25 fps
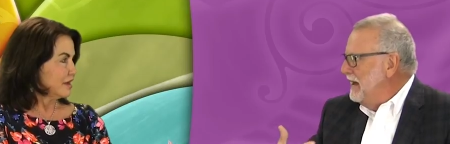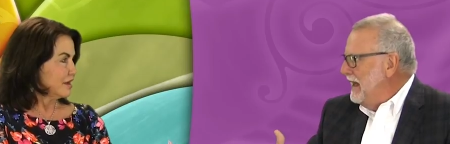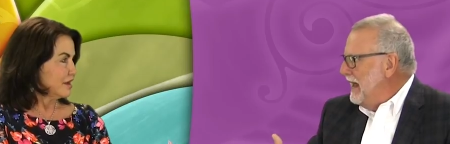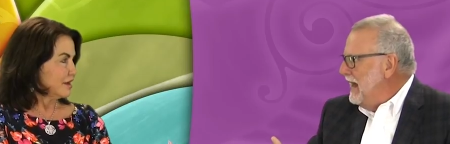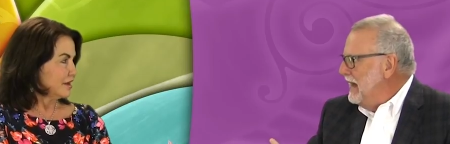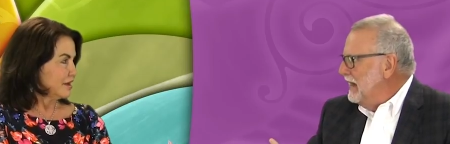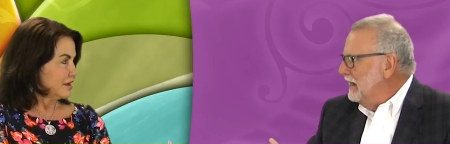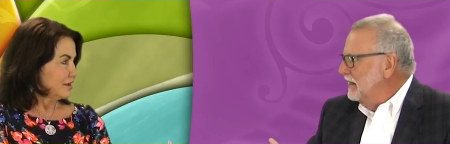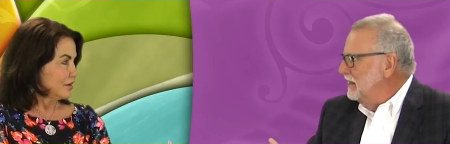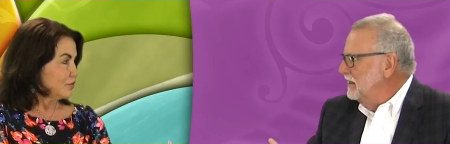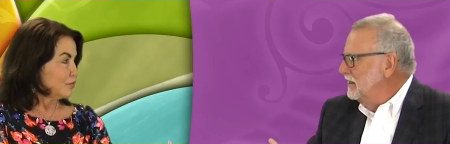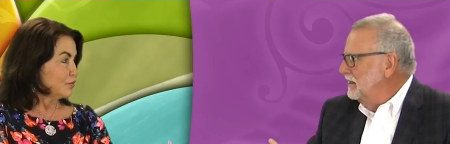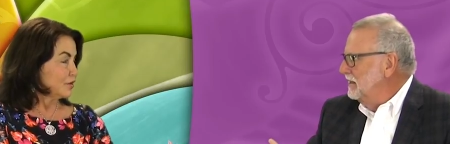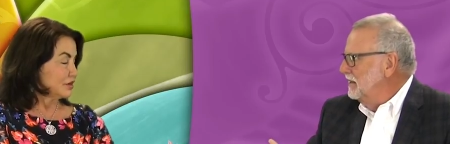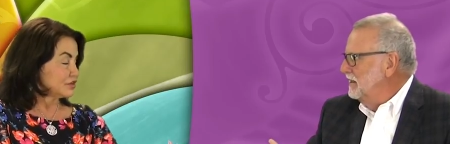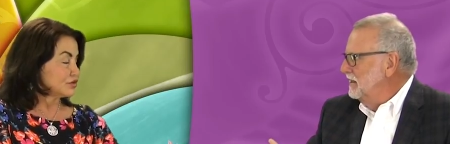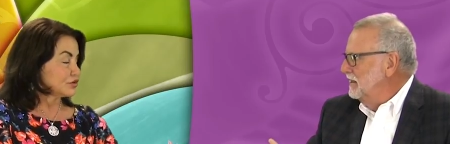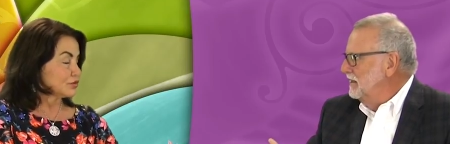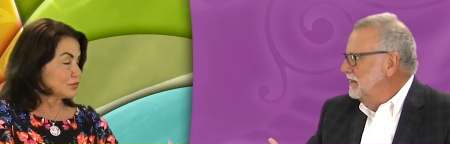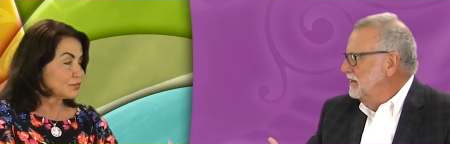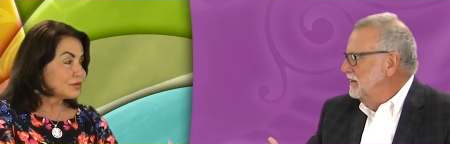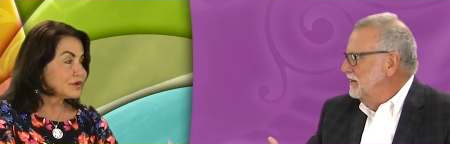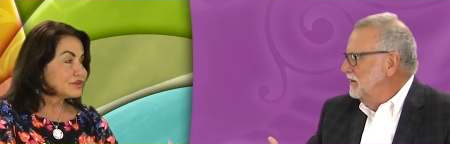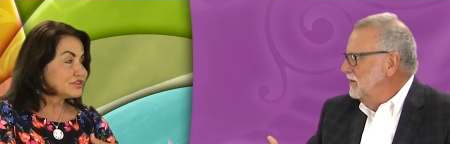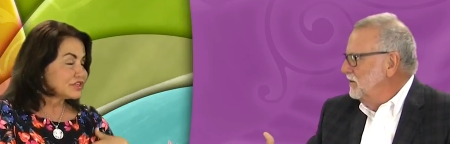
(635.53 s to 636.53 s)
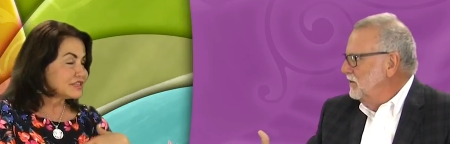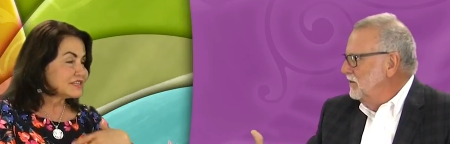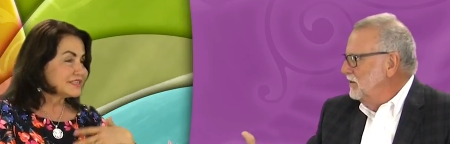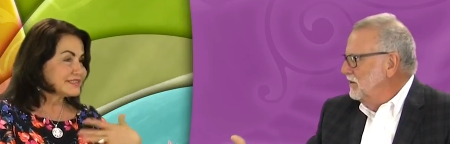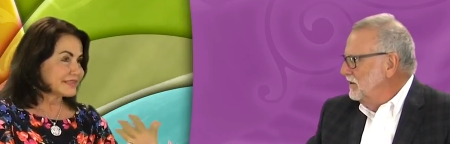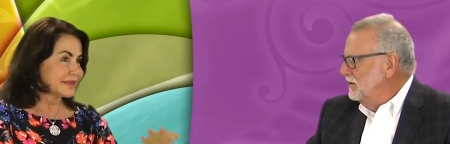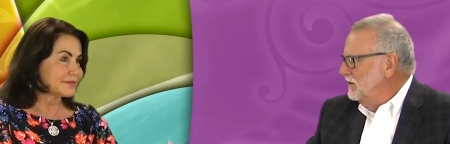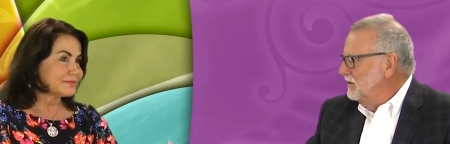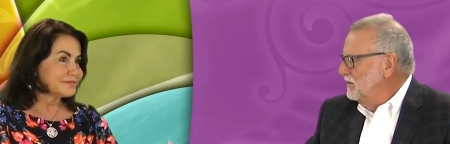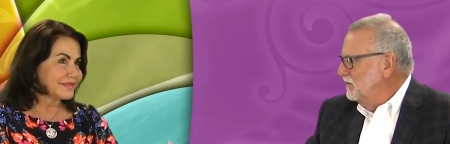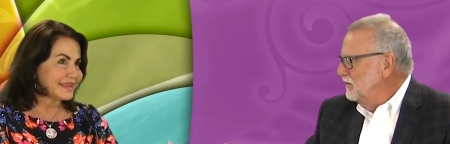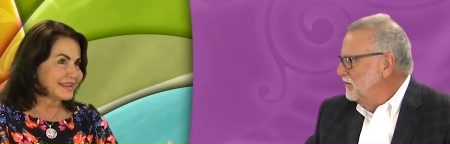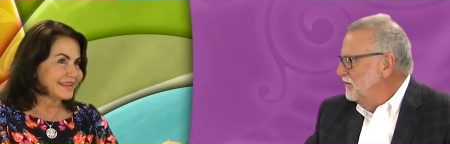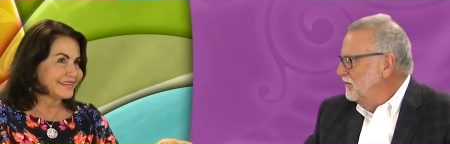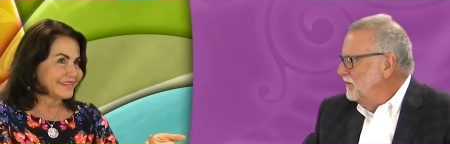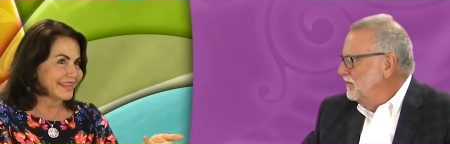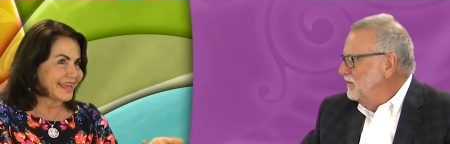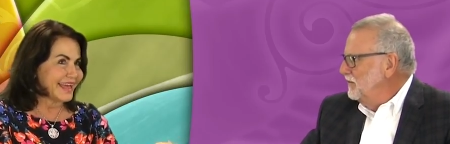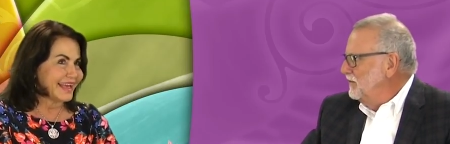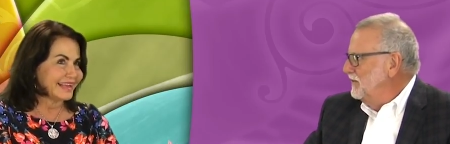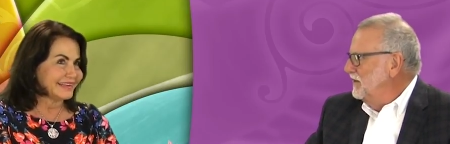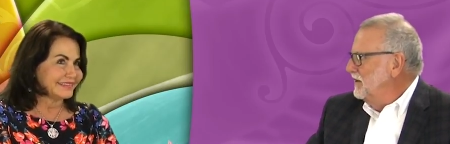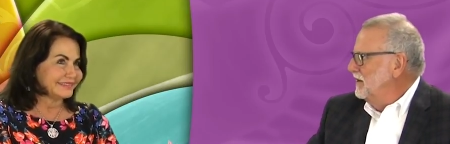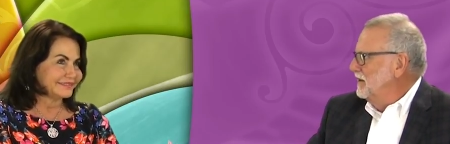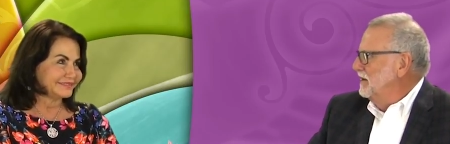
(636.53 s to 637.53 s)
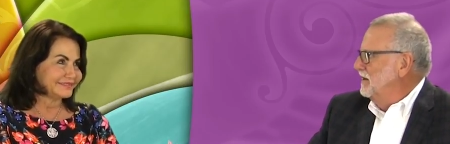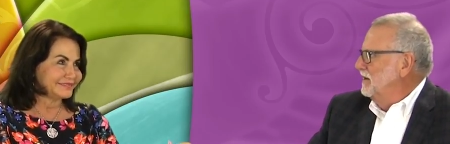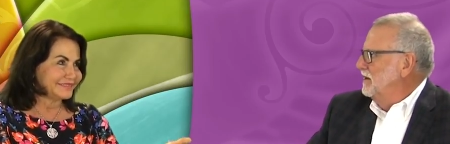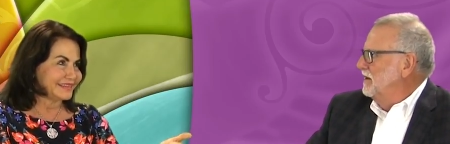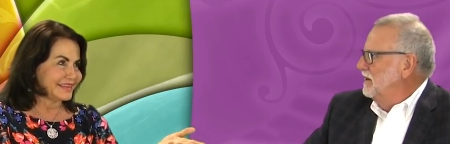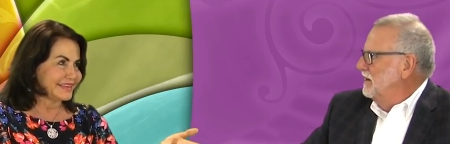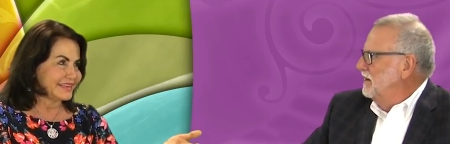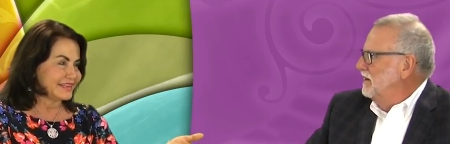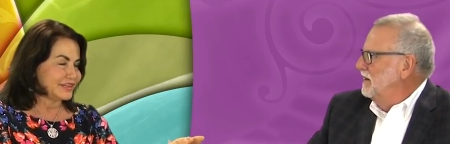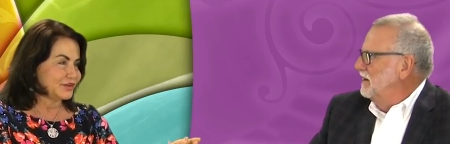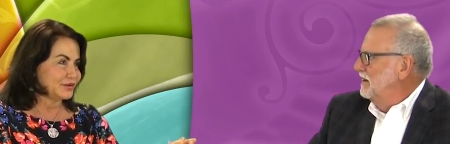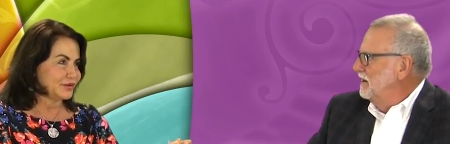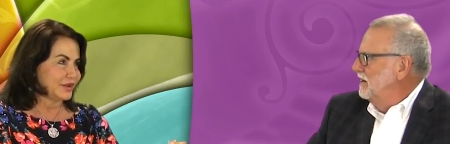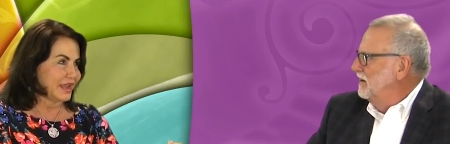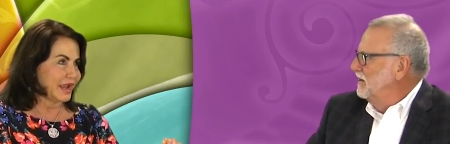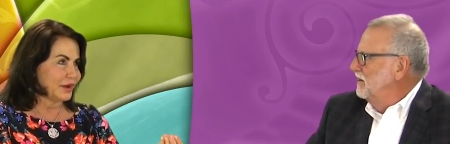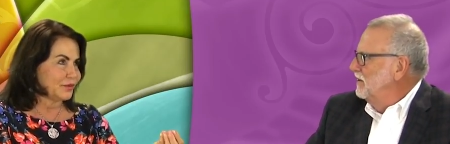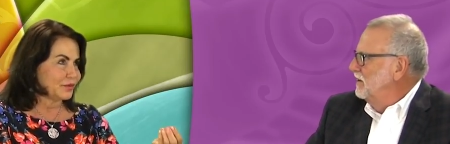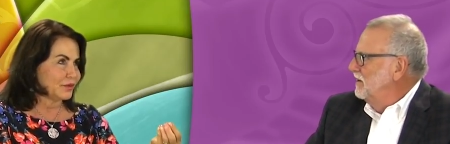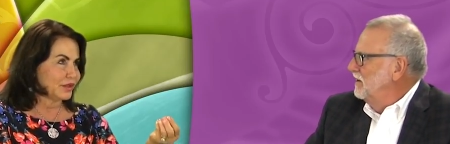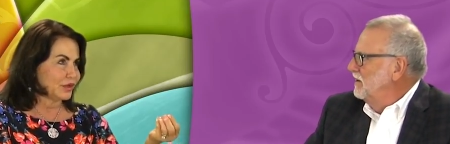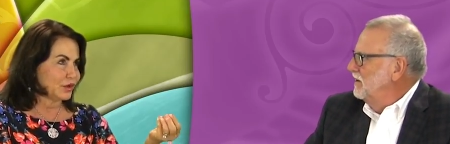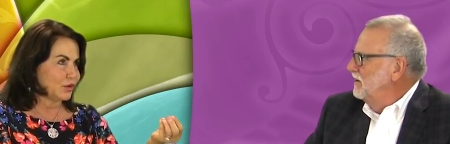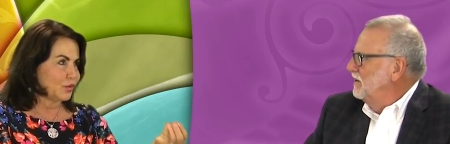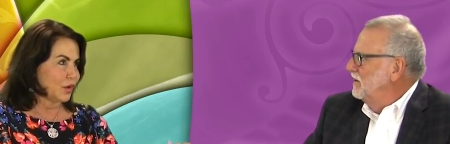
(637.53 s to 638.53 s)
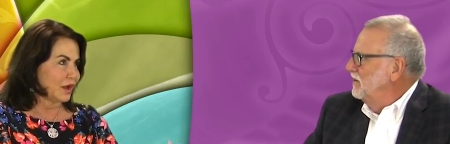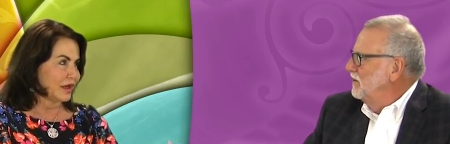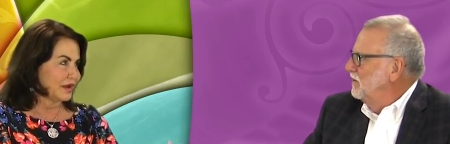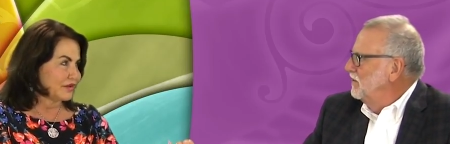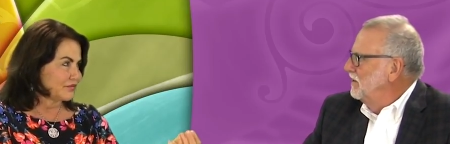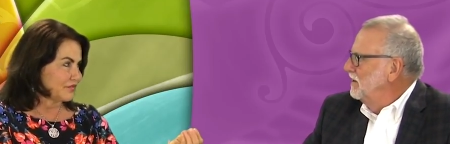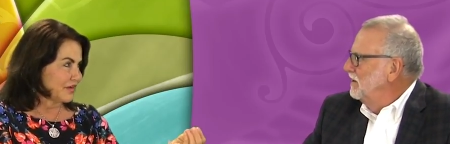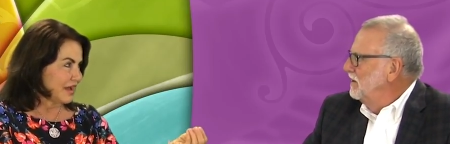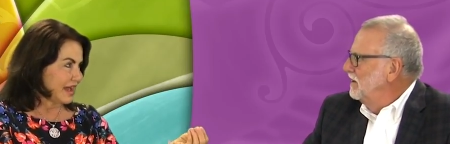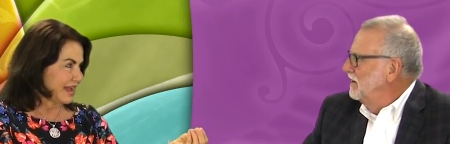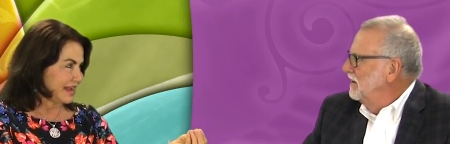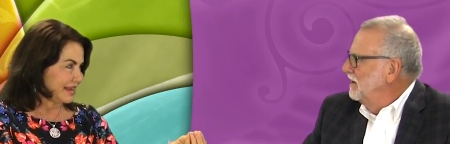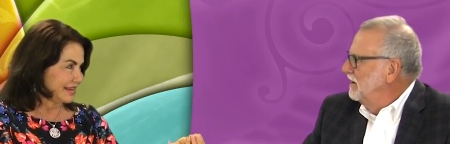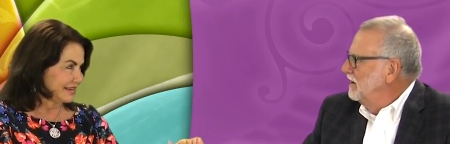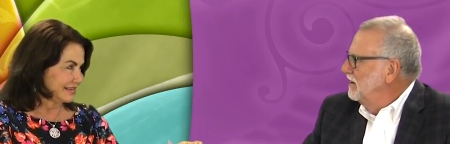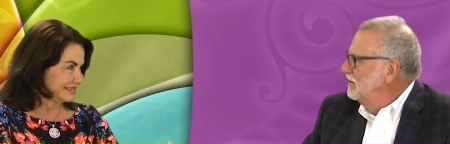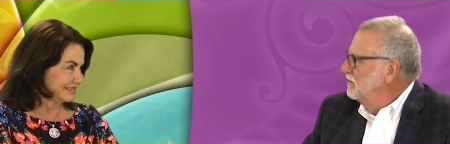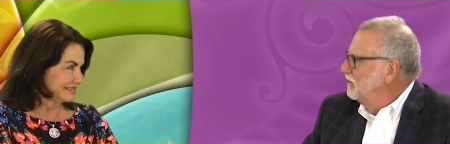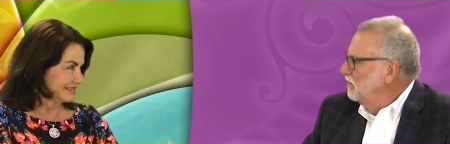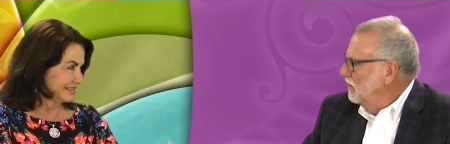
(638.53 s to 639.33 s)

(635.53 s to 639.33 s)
Speaker 1: mad.
Speaker 2: Which which is something that it, you can't really quantify.